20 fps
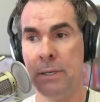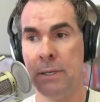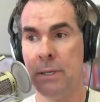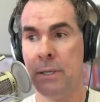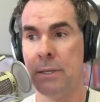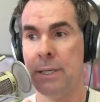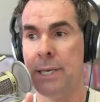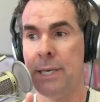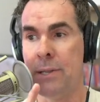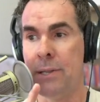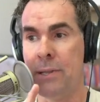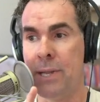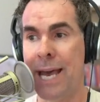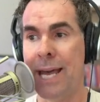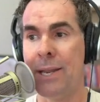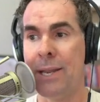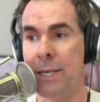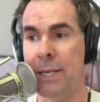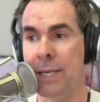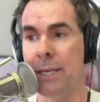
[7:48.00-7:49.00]
that that
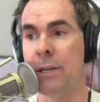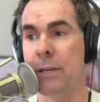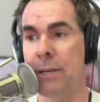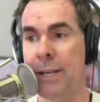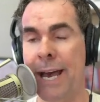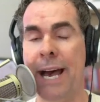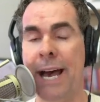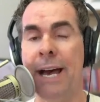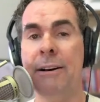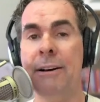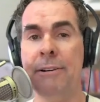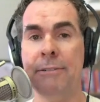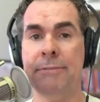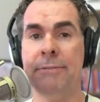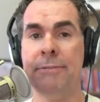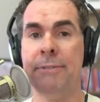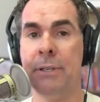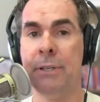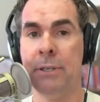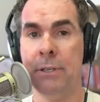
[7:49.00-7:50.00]
thing could have
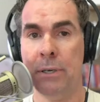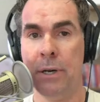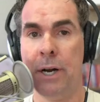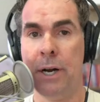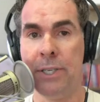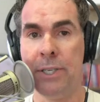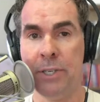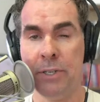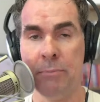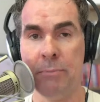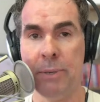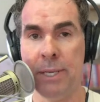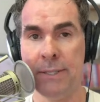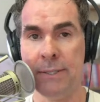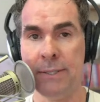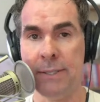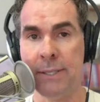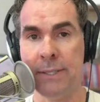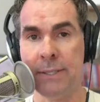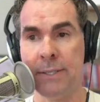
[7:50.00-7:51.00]
on your
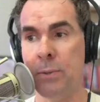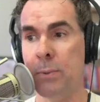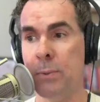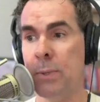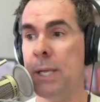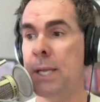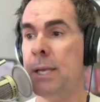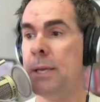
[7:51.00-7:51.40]
business. So